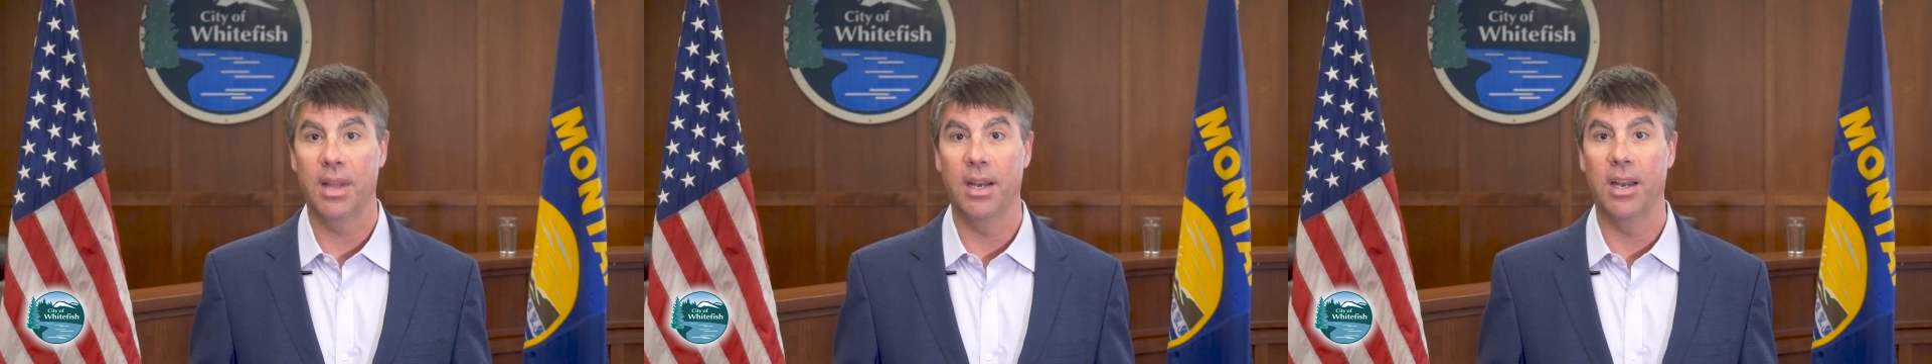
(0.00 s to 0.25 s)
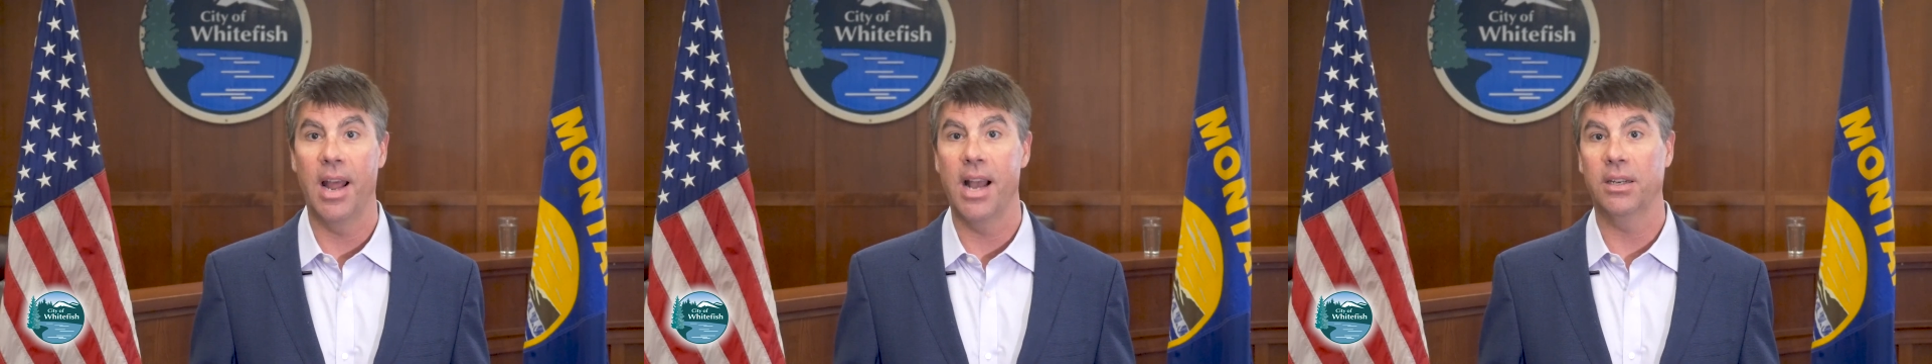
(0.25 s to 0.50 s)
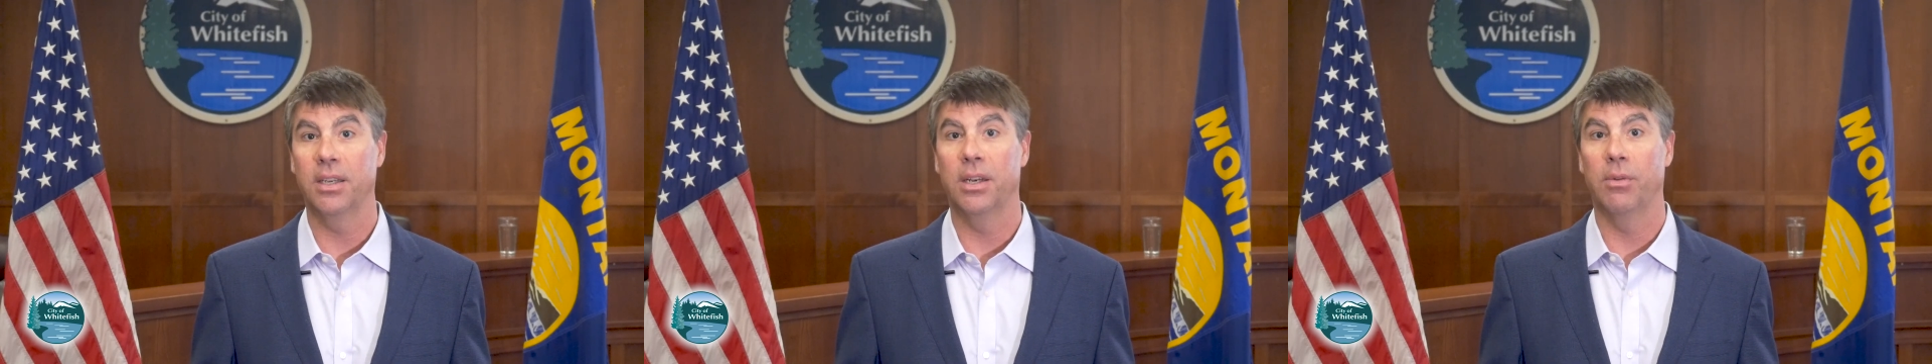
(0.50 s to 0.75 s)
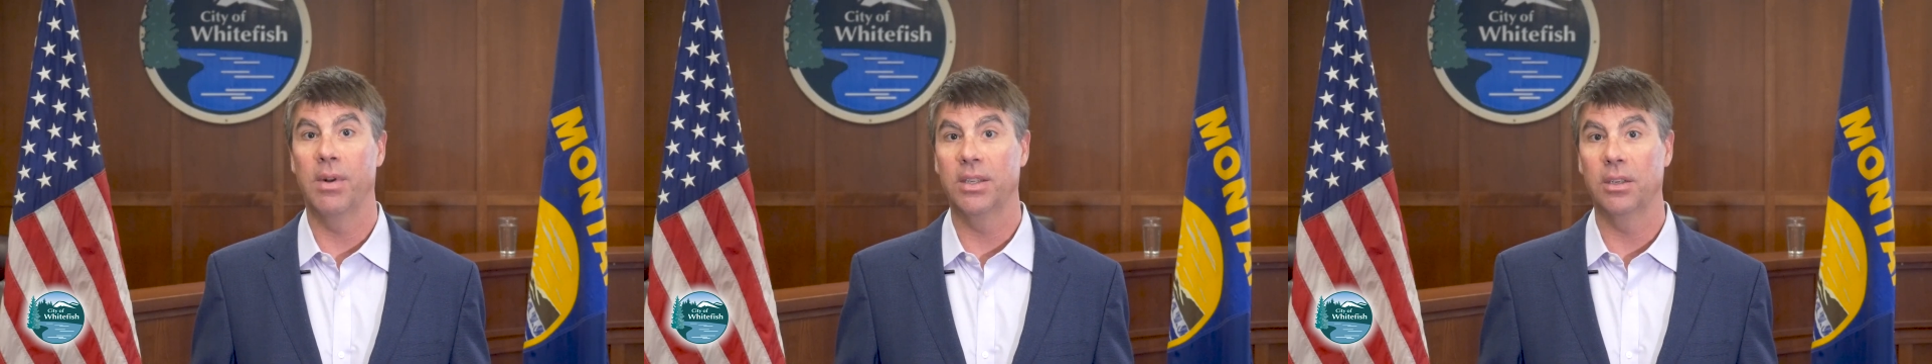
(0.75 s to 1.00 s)
and enacted
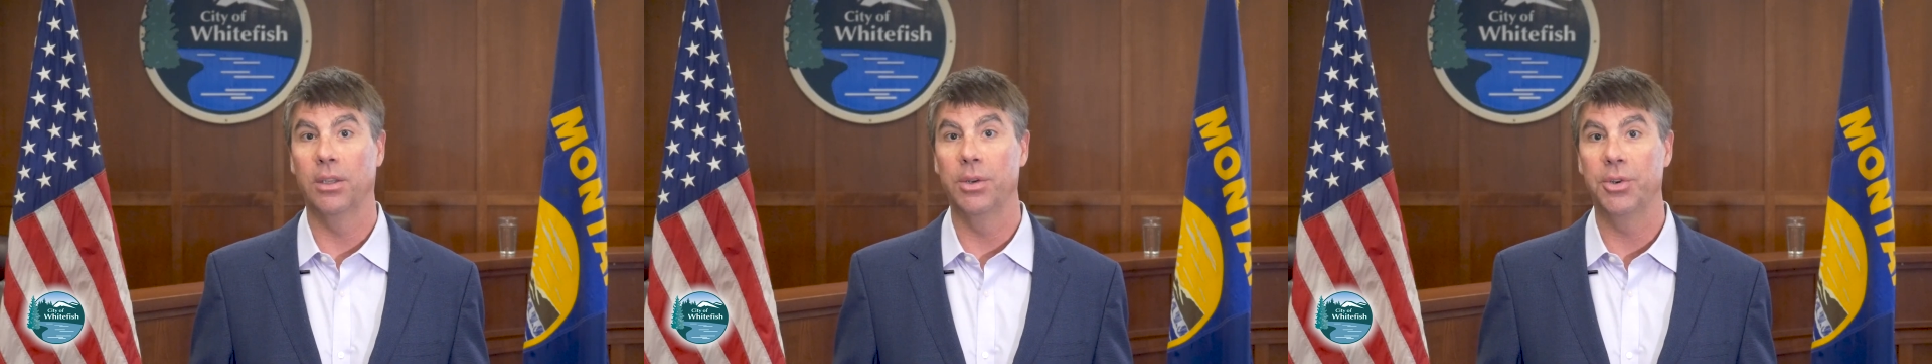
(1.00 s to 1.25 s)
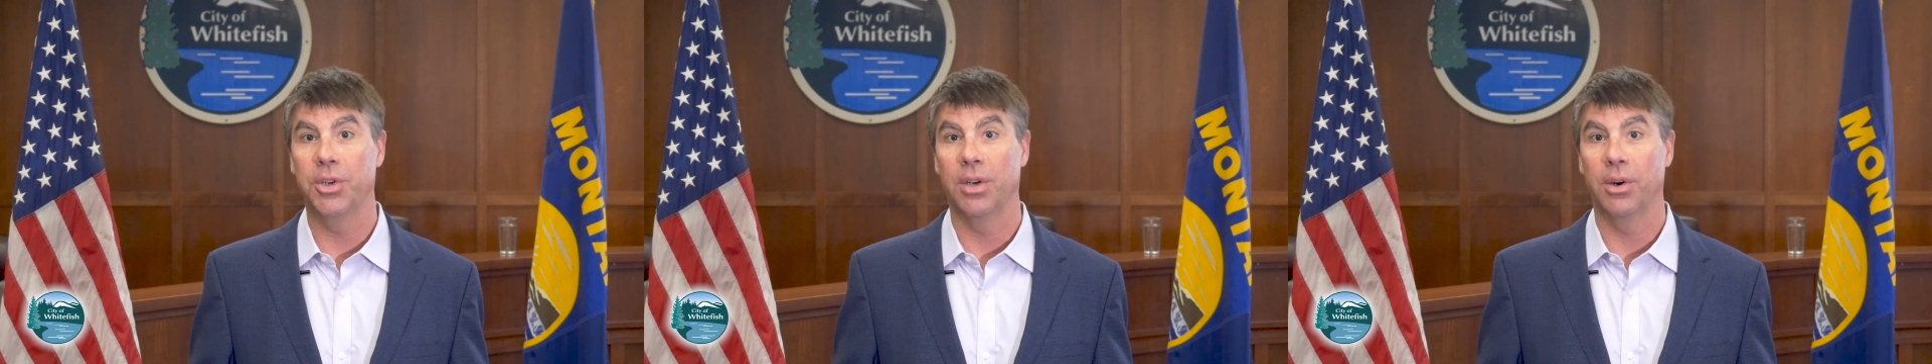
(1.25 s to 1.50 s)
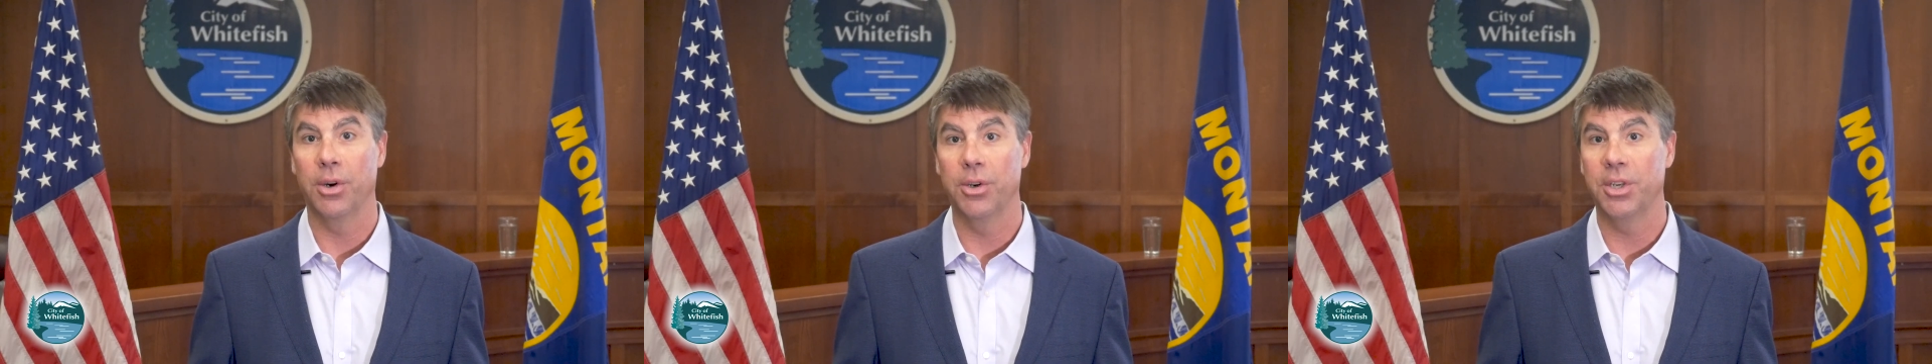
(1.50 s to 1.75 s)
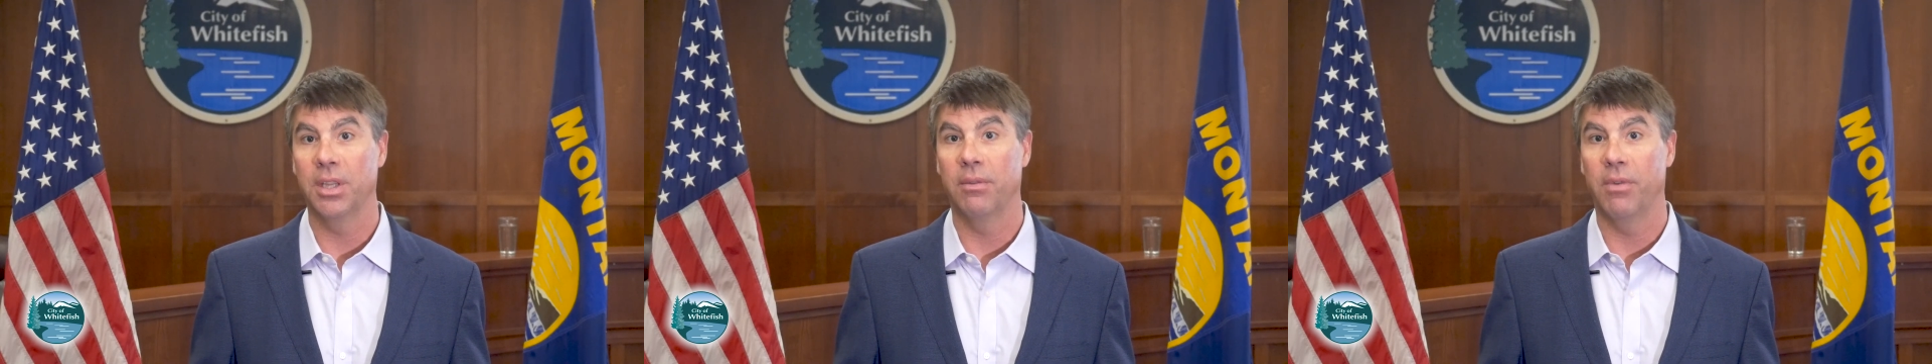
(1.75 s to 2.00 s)
a resolution
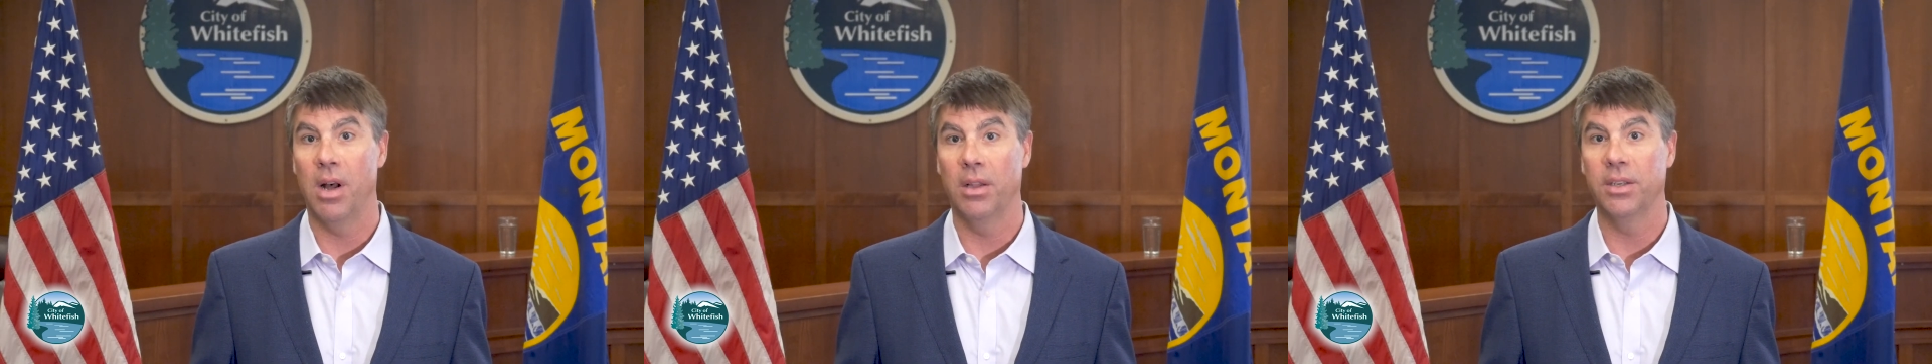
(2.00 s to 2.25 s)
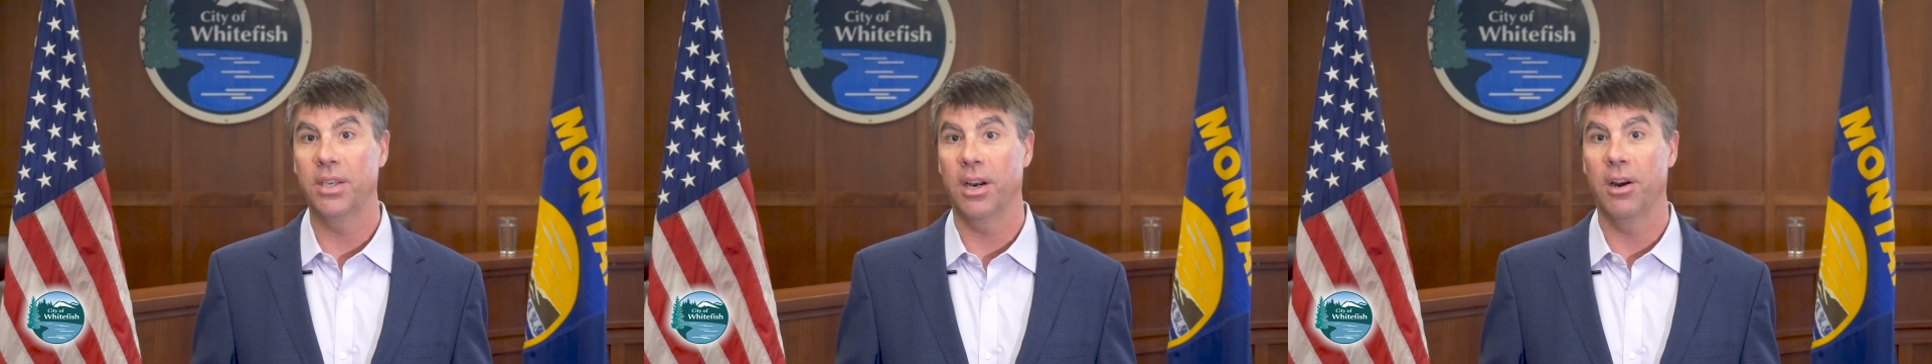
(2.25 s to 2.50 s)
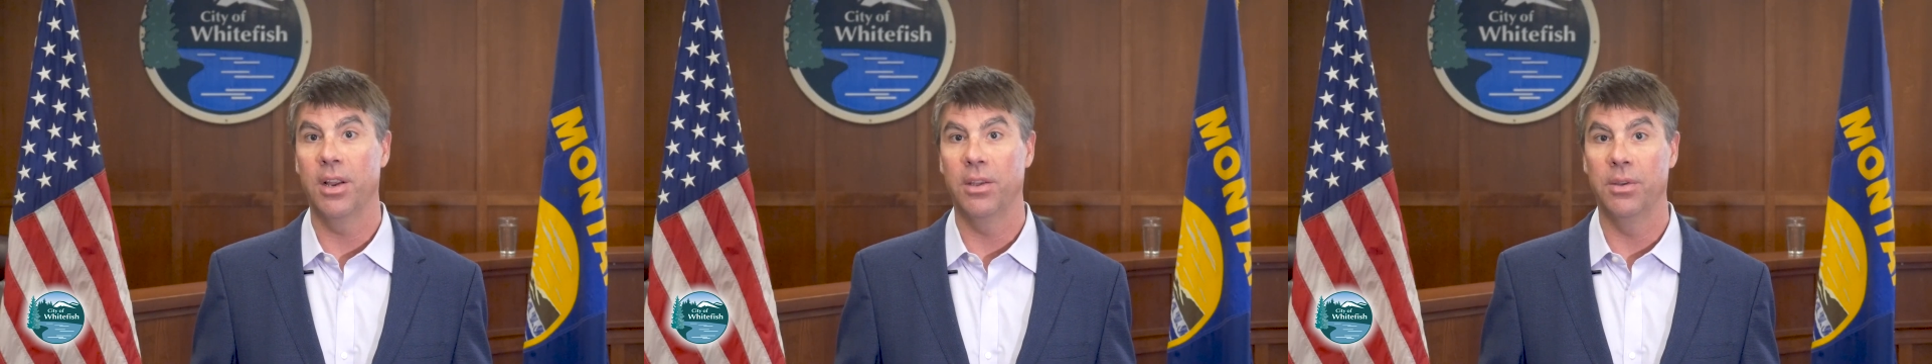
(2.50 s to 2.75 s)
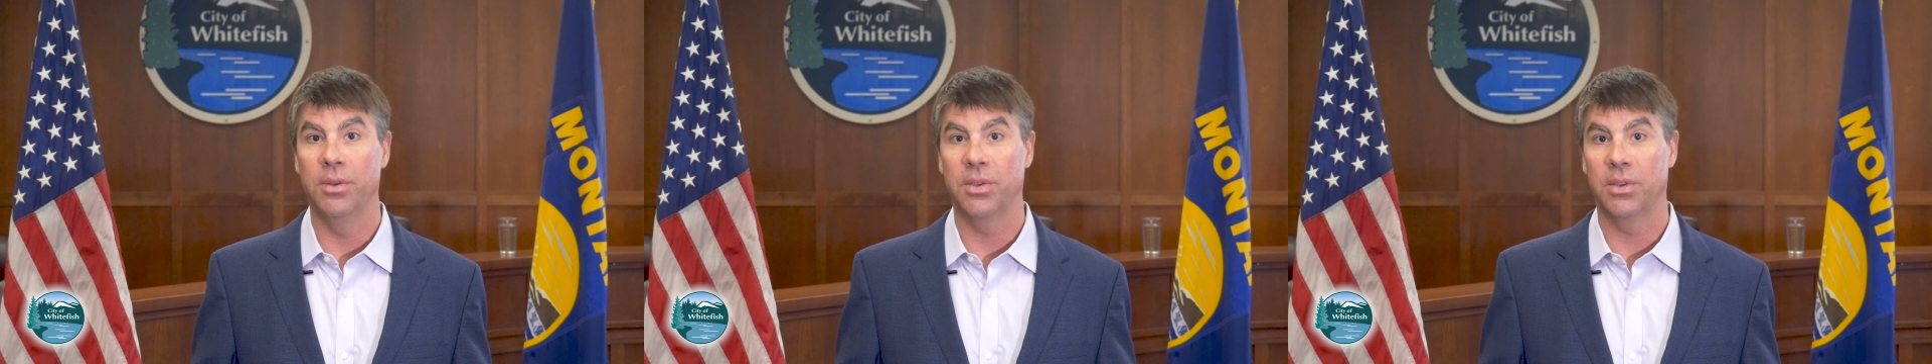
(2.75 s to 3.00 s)
urging the voluntary
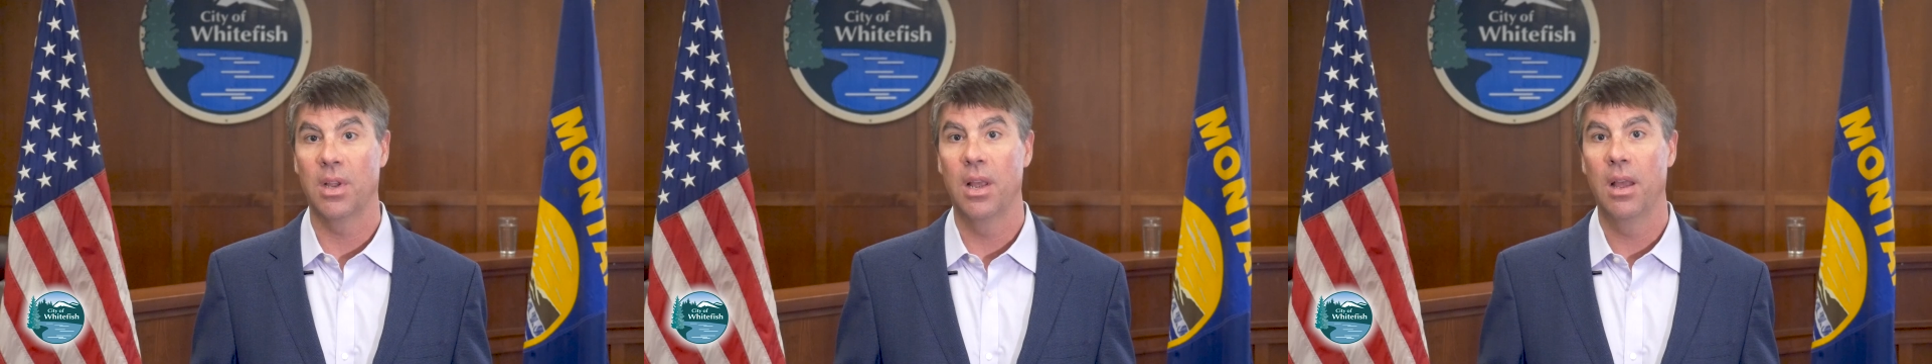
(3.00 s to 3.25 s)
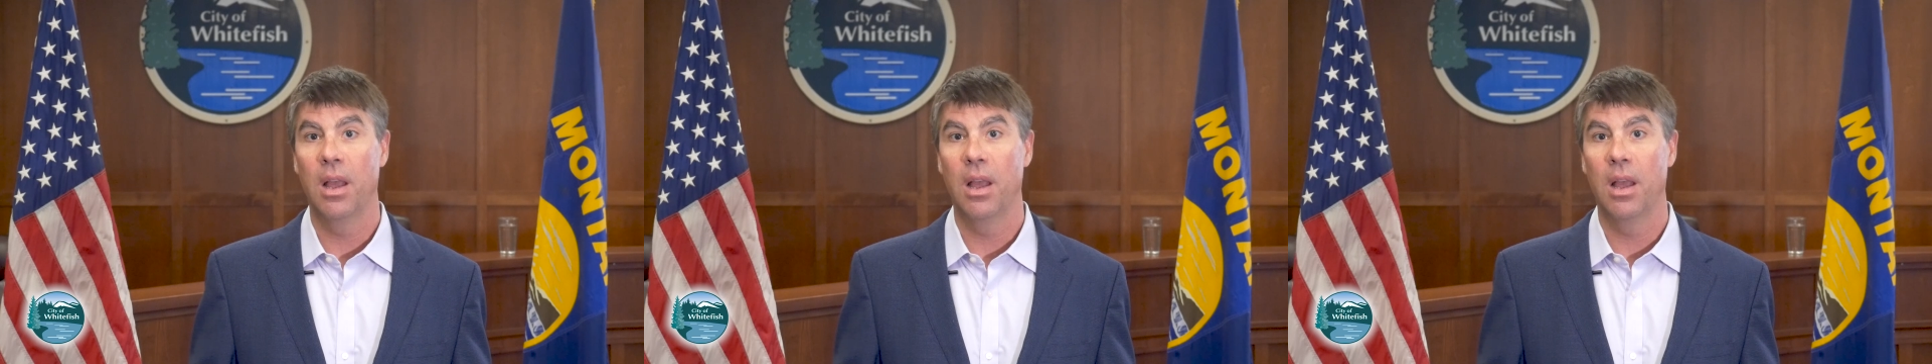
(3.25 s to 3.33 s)
use